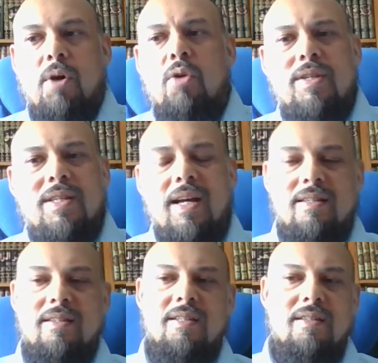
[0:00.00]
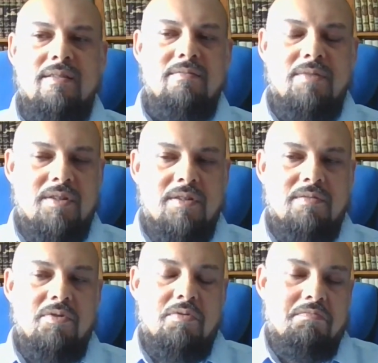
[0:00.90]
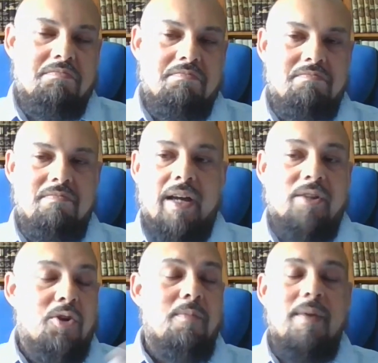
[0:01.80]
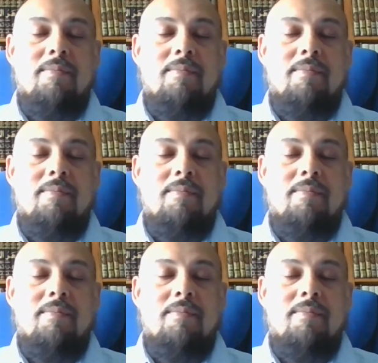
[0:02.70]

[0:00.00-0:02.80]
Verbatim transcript: But I always had this, this you know. I don't know,